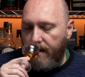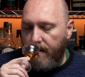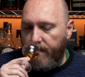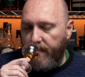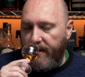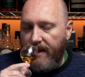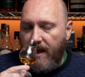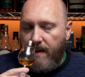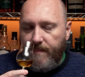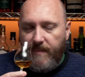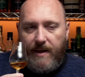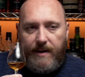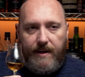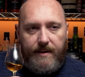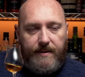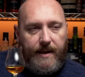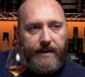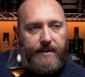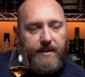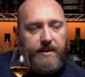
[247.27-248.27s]
But yeah, I'm getting
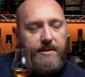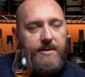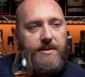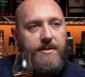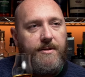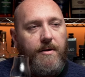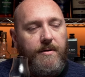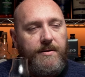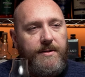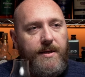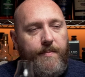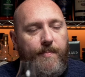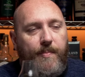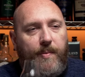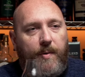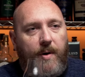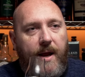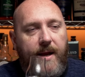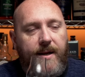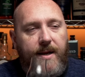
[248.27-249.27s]
like this salty
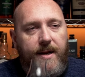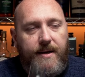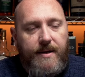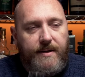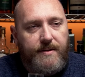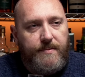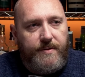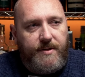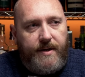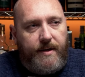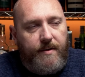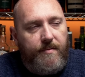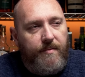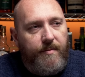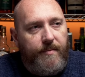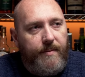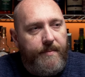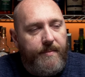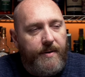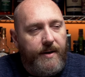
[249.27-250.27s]
brininess, which I don't
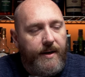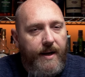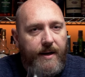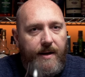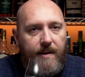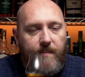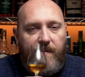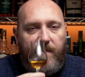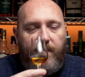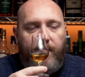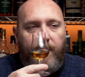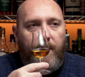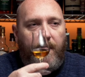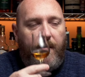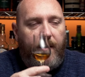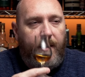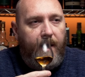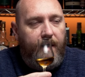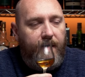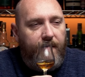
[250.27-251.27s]
remember getting before.
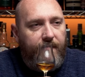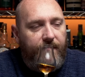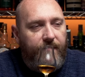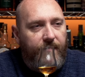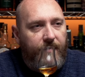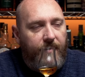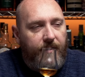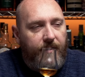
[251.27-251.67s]
Kind of